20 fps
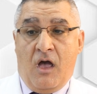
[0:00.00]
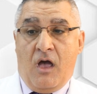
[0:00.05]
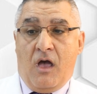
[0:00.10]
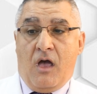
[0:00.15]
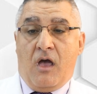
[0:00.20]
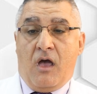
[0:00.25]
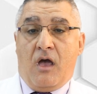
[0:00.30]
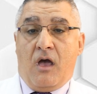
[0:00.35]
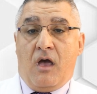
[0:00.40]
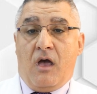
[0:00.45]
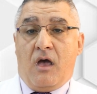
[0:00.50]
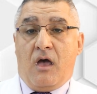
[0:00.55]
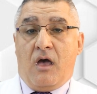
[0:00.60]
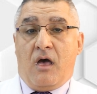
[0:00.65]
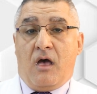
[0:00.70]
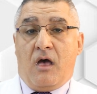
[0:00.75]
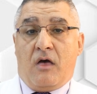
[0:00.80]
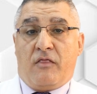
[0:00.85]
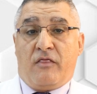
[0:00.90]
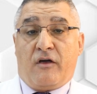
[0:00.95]

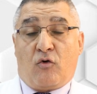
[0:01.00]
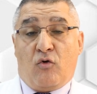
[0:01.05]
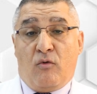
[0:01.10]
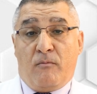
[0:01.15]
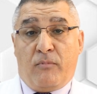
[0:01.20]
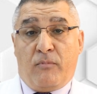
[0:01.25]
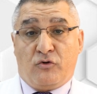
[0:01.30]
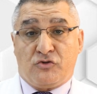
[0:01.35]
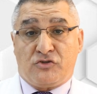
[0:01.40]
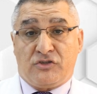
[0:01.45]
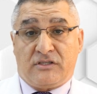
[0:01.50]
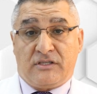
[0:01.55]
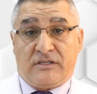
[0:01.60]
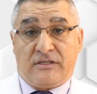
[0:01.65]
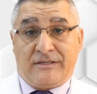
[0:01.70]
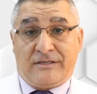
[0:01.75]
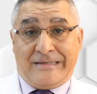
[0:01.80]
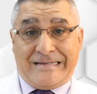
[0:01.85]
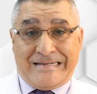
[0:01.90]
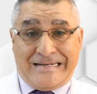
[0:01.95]
the
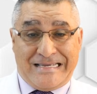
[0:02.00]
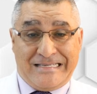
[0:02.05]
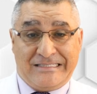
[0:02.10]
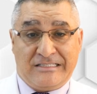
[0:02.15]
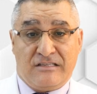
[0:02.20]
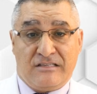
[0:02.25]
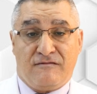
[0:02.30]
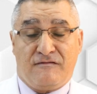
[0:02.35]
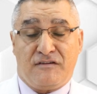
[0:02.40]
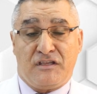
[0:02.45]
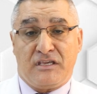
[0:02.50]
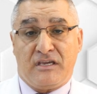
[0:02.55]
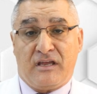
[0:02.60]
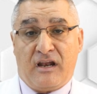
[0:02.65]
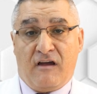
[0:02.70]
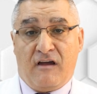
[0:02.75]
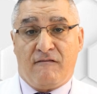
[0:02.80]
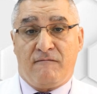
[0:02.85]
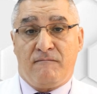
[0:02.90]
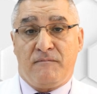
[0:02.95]
composite resin veneer
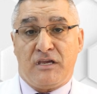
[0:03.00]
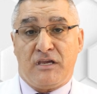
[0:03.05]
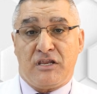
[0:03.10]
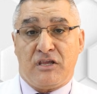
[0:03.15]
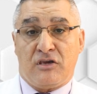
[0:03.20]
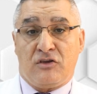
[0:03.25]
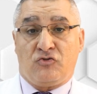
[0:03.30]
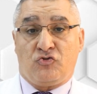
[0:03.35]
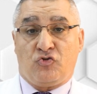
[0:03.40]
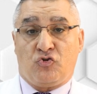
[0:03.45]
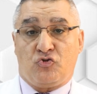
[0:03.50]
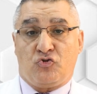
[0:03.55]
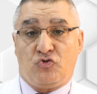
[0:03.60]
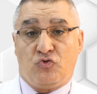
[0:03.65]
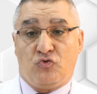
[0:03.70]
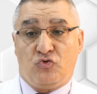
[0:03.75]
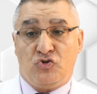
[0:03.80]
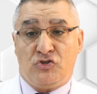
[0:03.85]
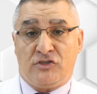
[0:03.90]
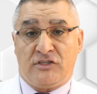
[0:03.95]
have been
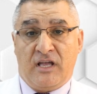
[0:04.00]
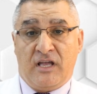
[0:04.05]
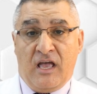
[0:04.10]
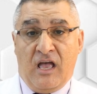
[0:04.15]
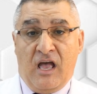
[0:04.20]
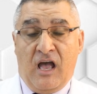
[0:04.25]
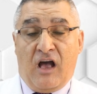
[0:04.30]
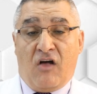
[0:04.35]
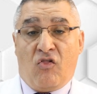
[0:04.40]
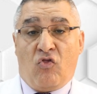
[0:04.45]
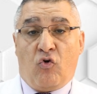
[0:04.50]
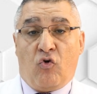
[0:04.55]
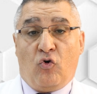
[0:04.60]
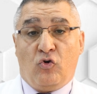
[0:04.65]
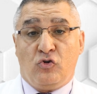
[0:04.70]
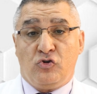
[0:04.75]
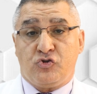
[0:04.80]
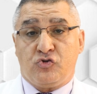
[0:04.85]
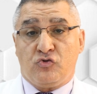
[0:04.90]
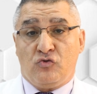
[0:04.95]
introduced, and
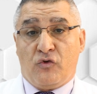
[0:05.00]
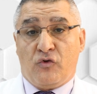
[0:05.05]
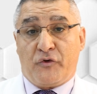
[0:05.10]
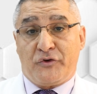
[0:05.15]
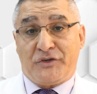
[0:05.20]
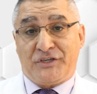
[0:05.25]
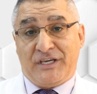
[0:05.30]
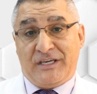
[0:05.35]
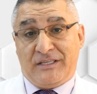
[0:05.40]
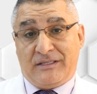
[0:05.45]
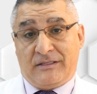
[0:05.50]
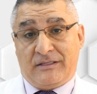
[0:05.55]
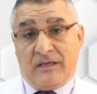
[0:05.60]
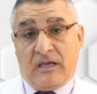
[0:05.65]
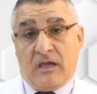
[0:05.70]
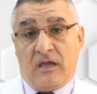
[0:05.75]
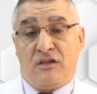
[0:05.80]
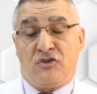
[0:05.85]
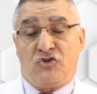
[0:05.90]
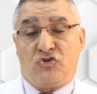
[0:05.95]
also Rochette
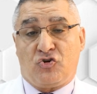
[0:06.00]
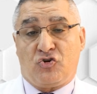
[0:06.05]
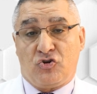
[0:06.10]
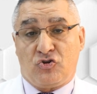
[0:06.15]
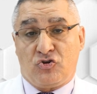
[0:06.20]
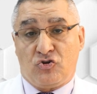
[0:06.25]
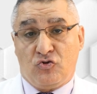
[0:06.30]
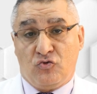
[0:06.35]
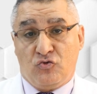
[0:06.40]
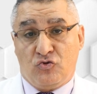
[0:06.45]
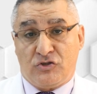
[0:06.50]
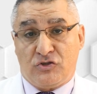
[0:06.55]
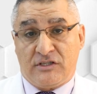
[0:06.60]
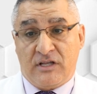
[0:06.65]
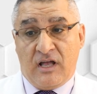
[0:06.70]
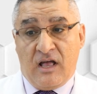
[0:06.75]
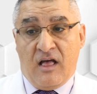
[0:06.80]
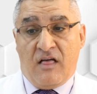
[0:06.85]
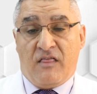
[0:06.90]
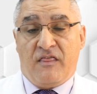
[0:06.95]

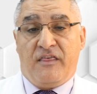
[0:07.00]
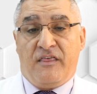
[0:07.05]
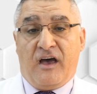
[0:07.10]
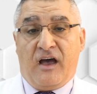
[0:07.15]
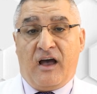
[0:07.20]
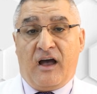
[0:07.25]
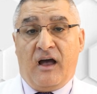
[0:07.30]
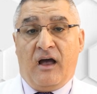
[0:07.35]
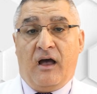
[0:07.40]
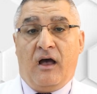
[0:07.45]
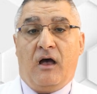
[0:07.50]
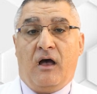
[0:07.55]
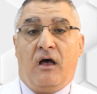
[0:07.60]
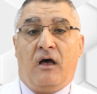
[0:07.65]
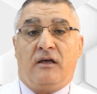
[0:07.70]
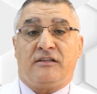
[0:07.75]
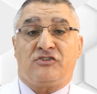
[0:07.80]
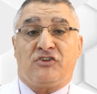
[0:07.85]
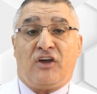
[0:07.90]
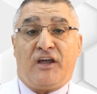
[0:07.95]
introduced the
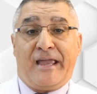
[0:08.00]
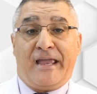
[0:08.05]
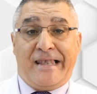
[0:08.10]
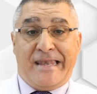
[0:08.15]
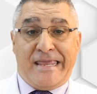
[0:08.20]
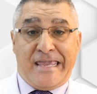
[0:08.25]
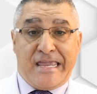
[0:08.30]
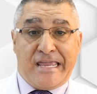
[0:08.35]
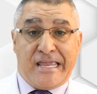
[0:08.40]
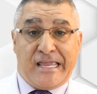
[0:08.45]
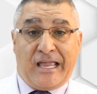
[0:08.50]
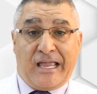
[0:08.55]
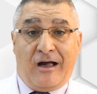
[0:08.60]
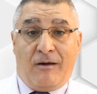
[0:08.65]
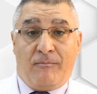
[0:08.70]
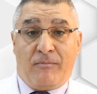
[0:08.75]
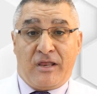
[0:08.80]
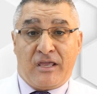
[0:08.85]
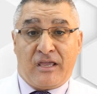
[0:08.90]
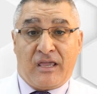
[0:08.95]
silane
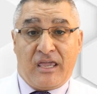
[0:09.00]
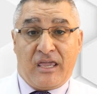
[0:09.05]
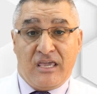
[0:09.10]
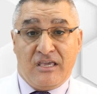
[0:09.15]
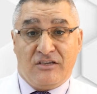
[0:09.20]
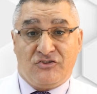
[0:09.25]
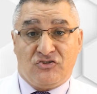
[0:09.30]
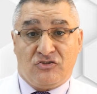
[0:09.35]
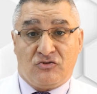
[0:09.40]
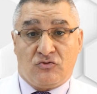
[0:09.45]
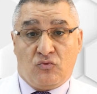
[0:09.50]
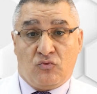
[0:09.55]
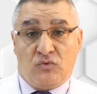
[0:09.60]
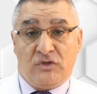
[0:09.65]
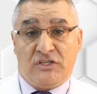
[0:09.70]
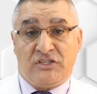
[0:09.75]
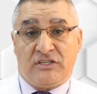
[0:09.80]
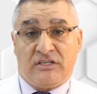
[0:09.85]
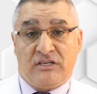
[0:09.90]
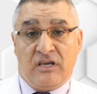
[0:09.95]
coupling agent,
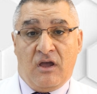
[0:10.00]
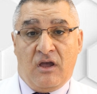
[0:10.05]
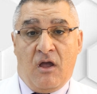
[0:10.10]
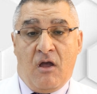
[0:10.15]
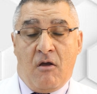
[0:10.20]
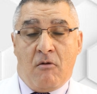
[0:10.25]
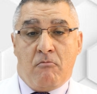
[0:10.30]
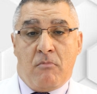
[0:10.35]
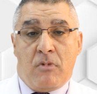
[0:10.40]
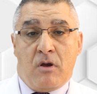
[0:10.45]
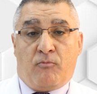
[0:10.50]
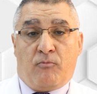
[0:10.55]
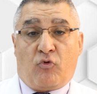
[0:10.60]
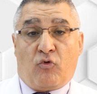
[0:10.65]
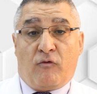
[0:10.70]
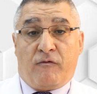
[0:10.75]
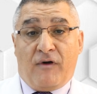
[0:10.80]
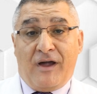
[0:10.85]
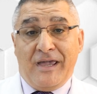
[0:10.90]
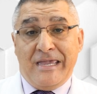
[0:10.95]
which
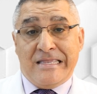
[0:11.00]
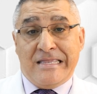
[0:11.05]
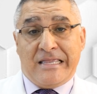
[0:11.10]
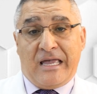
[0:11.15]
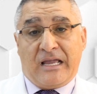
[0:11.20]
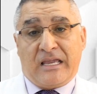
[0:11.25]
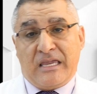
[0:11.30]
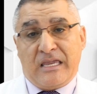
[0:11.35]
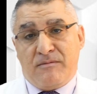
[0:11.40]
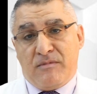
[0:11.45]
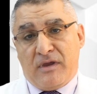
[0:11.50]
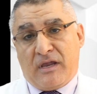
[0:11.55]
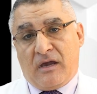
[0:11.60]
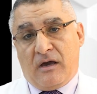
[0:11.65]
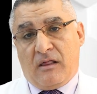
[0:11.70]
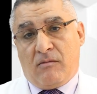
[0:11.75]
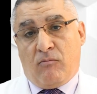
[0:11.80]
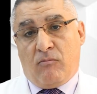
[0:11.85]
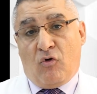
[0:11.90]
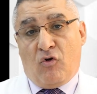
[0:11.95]
provide a
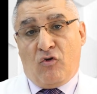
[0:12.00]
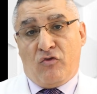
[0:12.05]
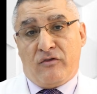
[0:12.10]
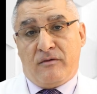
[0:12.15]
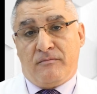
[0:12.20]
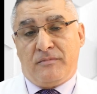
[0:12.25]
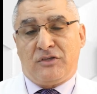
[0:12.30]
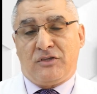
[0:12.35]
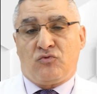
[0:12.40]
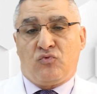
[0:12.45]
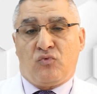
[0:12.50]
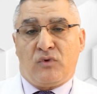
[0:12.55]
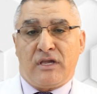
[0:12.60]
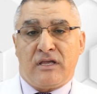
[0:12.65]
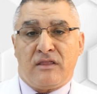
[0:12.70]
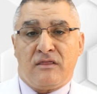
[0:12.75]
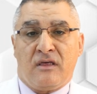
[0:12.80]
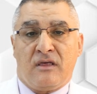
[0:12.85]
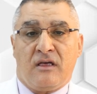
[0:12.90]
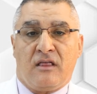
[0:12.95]
chemical bond
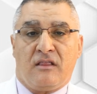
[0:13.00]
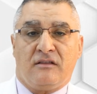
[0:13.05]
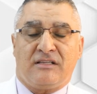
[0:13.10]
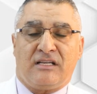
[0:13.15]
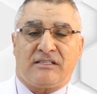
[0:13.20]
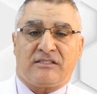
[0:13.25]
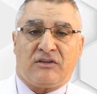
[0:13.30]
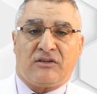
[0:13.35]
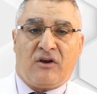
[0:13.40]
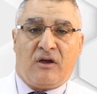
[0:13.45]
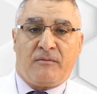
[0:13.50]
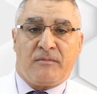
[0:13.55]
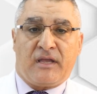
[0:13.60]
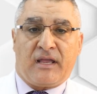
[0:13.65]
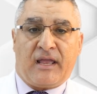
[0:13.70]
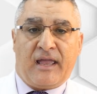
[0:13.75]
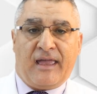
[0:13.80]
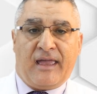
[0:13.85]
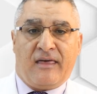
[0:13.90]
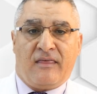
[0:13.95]
between the
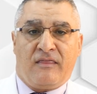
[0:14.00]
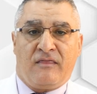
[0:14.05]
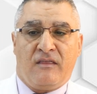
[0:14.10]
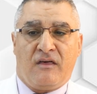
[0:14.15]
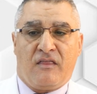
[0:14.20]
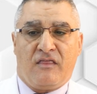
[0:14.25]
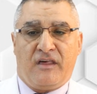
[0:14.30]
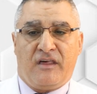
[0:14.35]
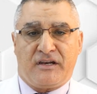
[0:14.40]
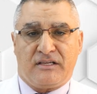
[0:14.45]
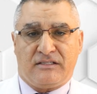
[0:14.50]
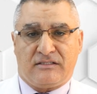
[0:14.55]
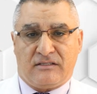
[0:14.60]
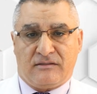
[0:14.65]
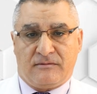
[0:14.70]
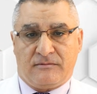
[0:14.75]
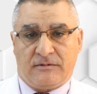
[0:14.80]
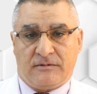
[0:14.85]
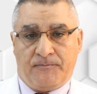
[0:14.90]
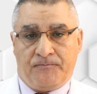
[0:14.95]
ceramic and the resin.